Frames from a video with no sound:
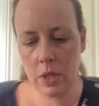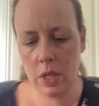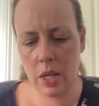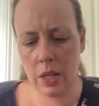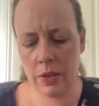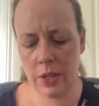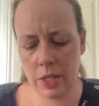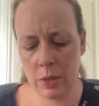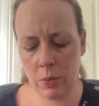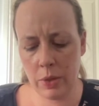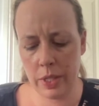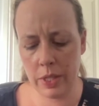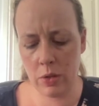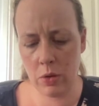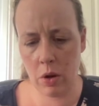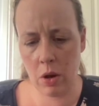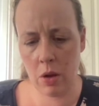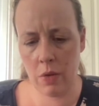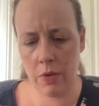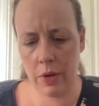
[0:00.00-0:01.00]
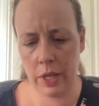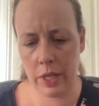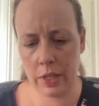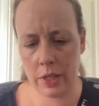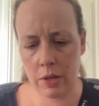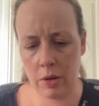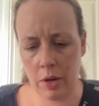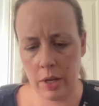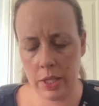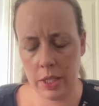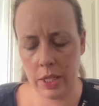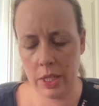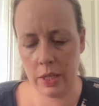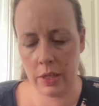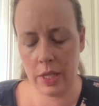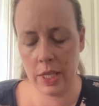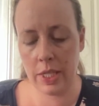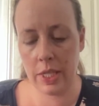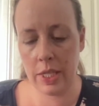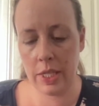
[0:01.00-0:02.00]
This one is not overly exciting.
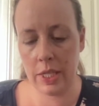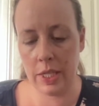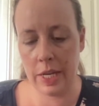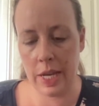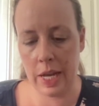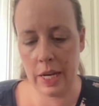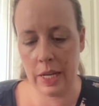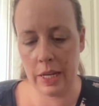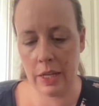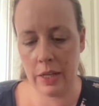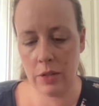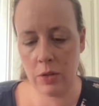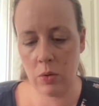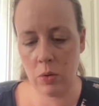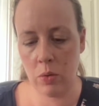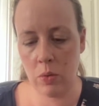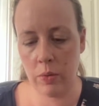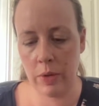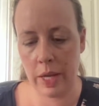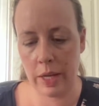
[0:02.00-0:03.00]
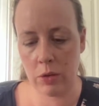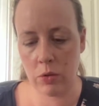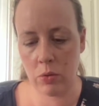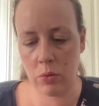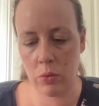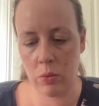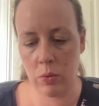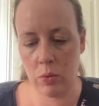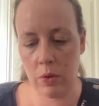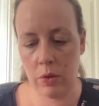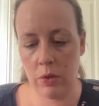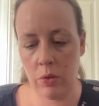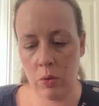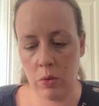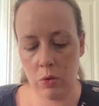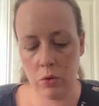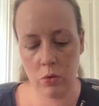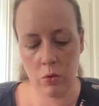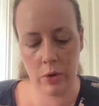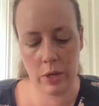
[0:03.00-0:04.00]
This is Nellie's All Natural
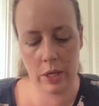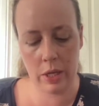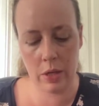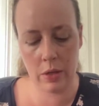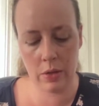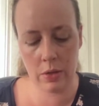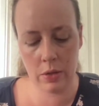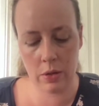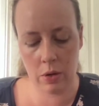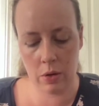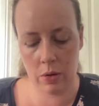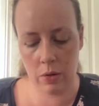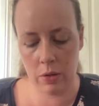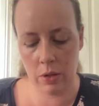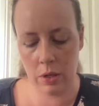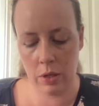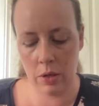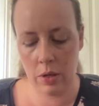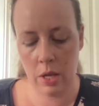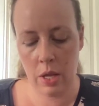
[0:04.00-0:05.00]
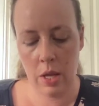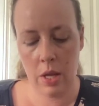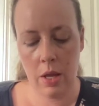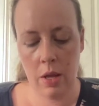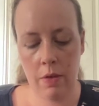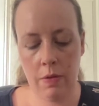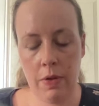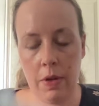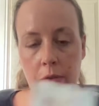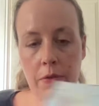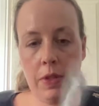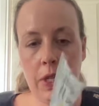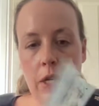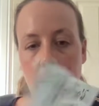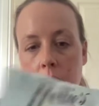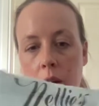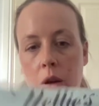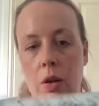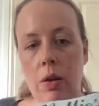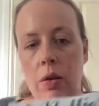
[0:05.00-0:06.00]
Laundry Soda, 50
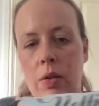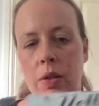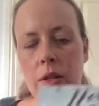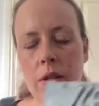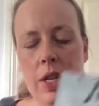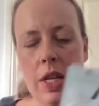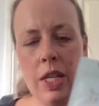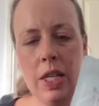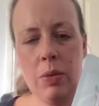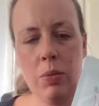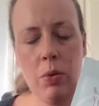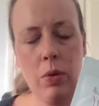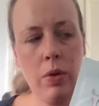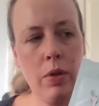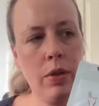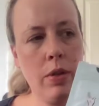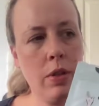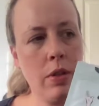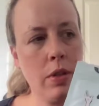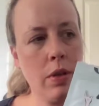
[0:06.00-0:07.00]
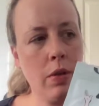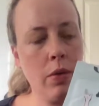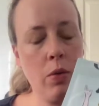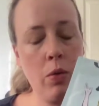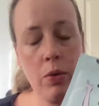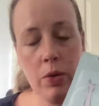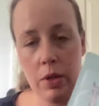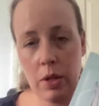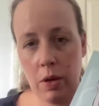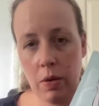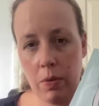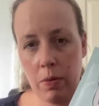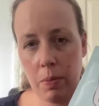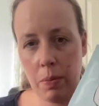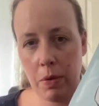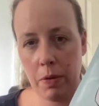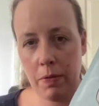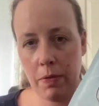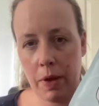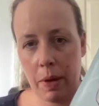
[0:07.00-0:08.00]
loads. This was also from
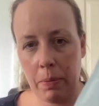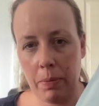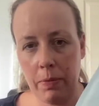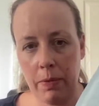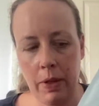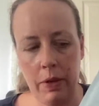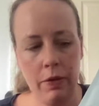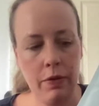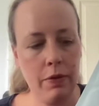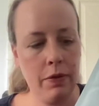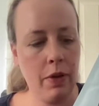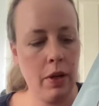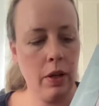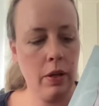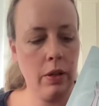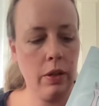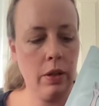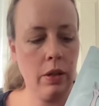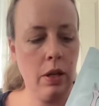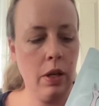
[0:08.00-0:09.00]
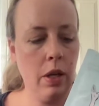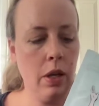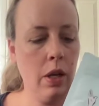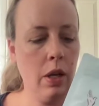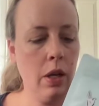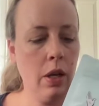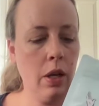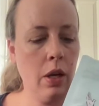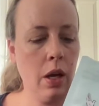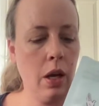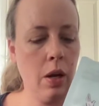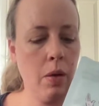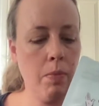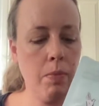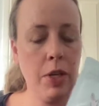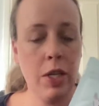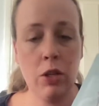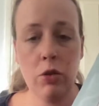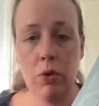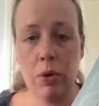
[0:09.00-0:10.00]
a FabFitFun
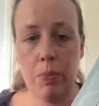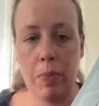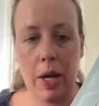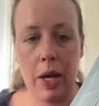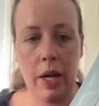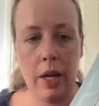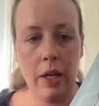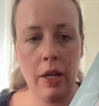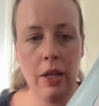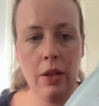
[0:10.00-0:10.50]
mystery bag.